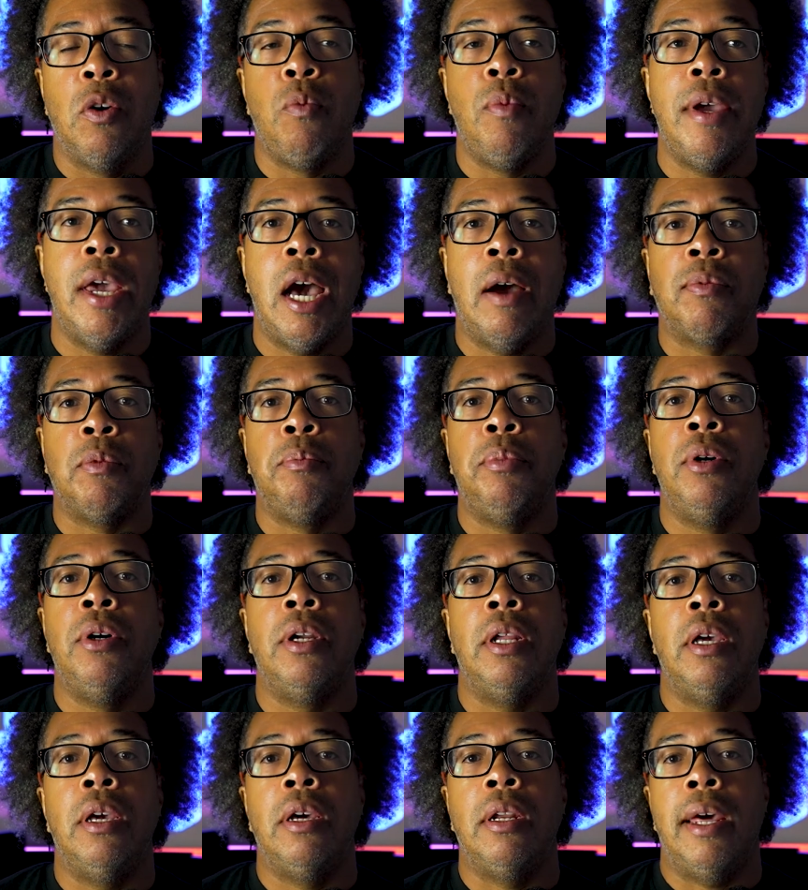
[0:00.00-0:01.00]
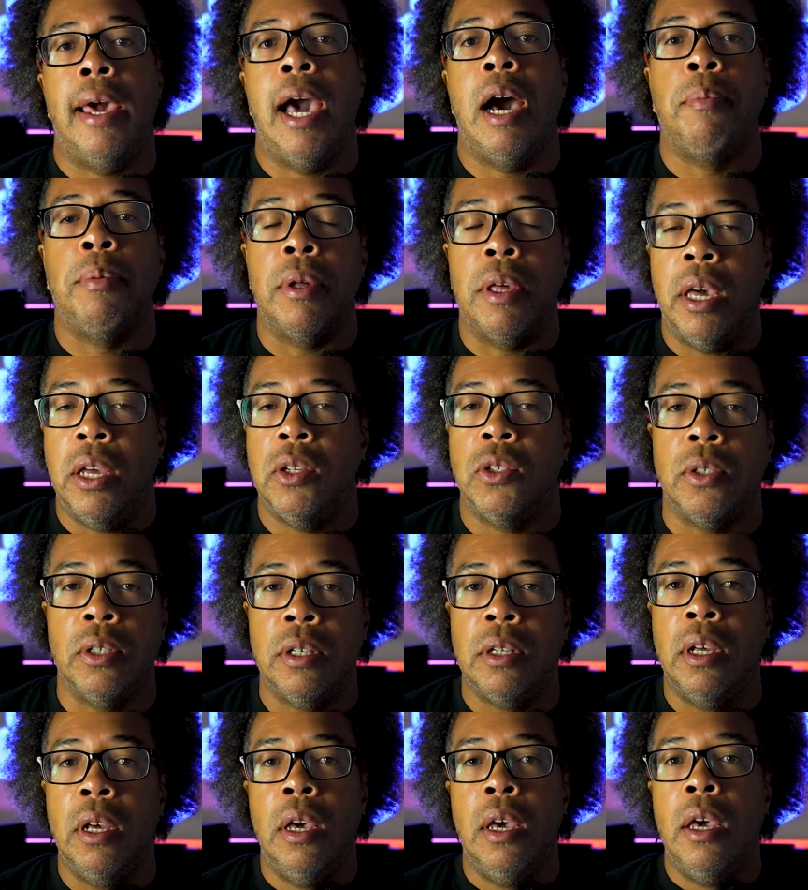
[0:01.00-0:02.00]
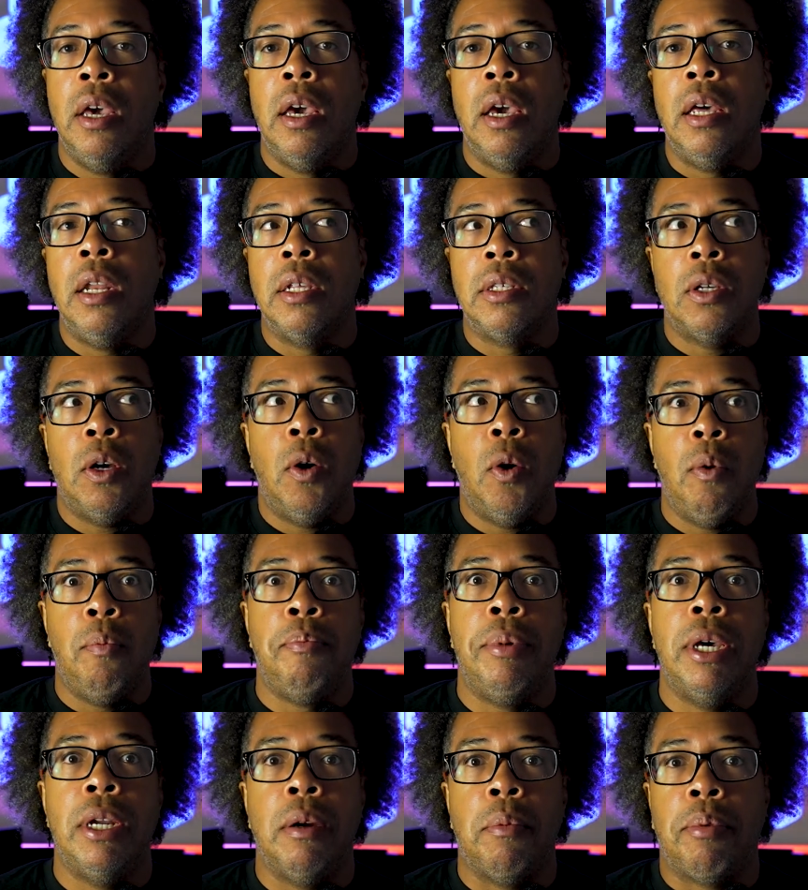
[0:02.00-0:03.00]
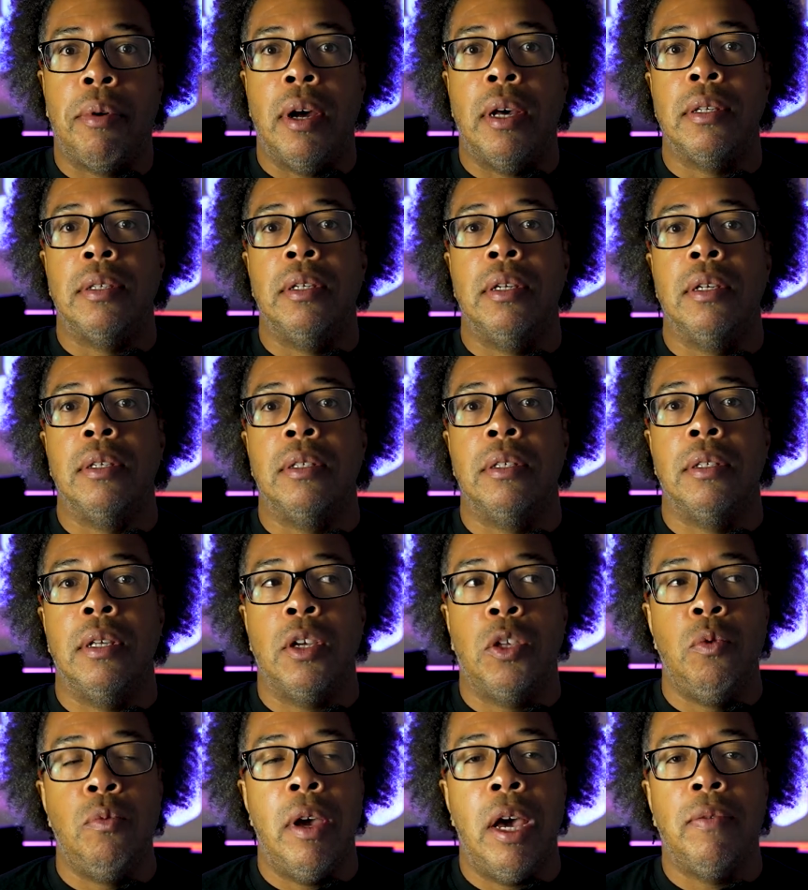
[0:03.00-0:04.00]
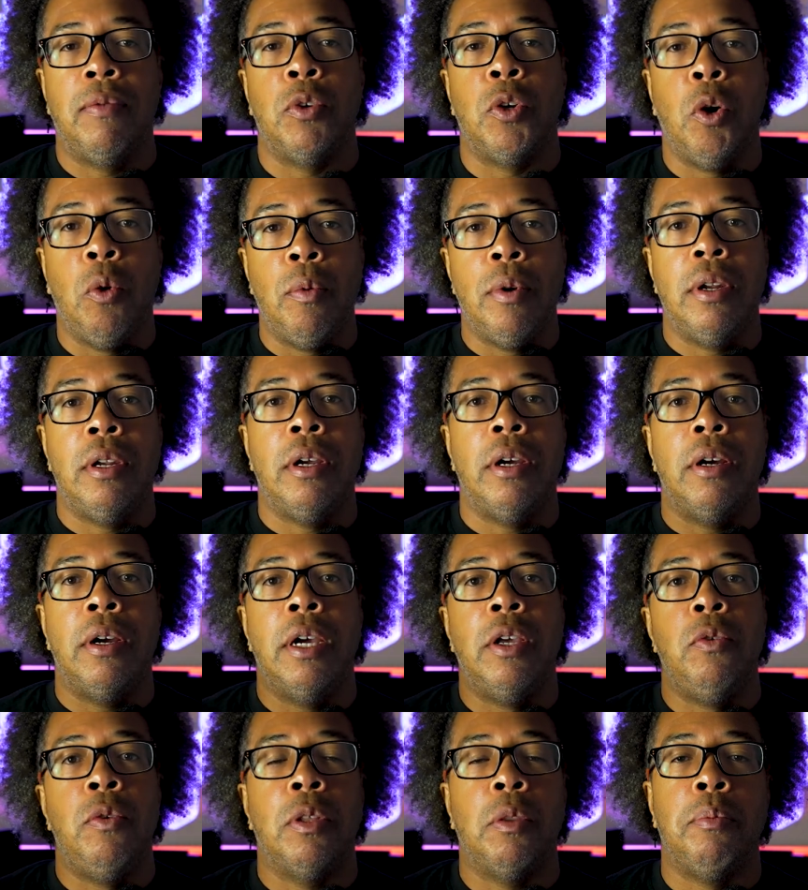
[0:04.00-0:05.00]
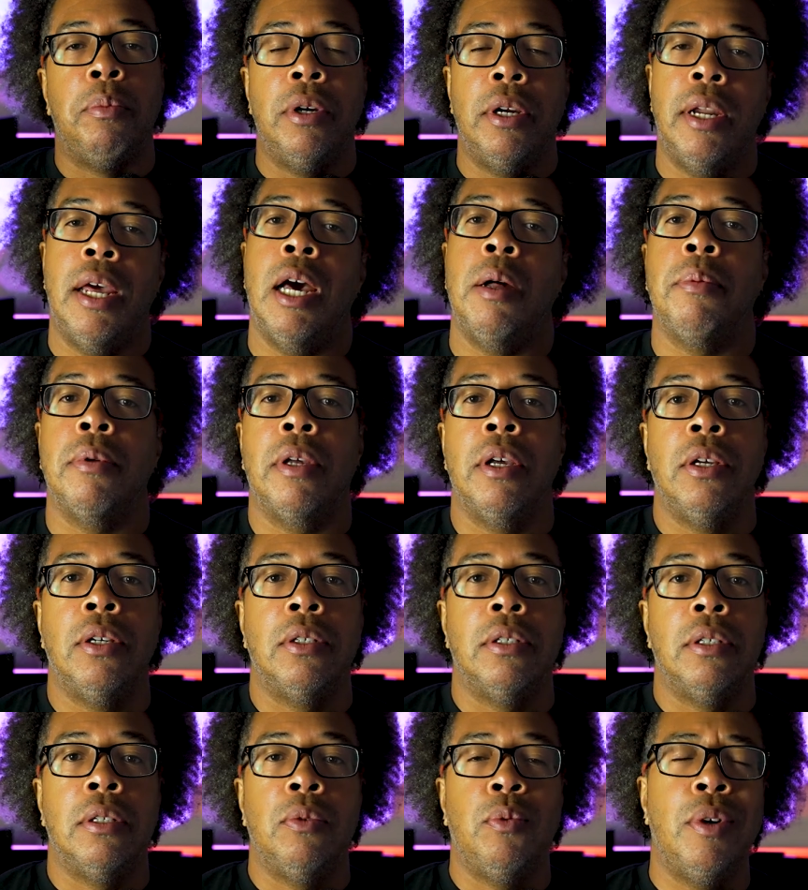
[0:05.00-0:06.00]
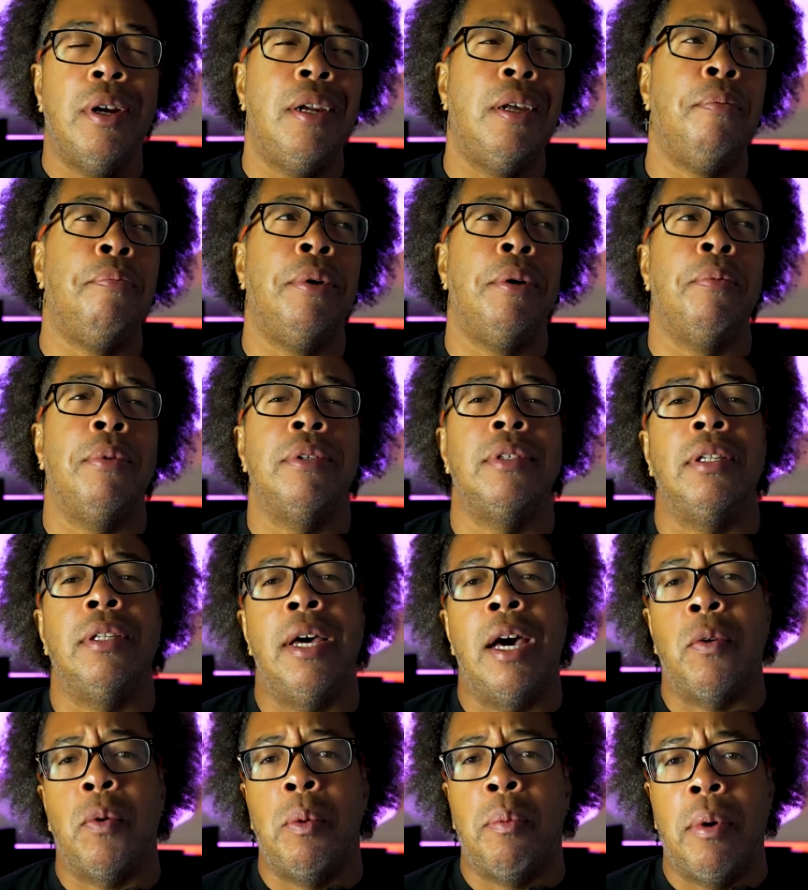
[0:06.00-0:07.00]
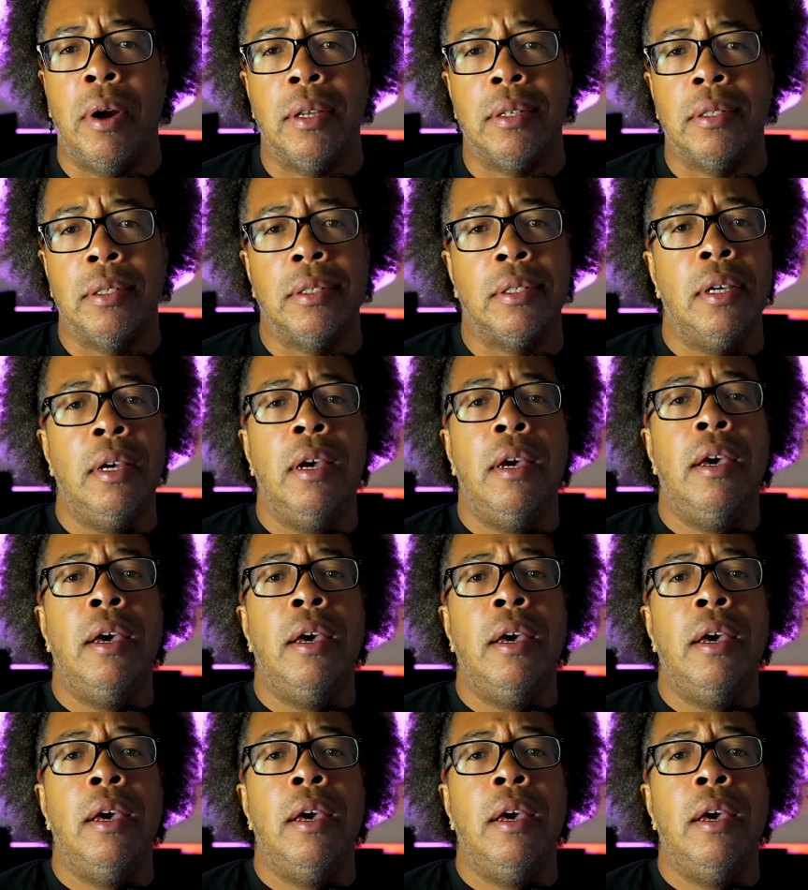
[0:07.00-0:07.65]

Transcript: then we have to put in an application and it's a whole bidding process. It's like you have to go in there and you have to put in an application. We're not even bidding, but it's a lottery process.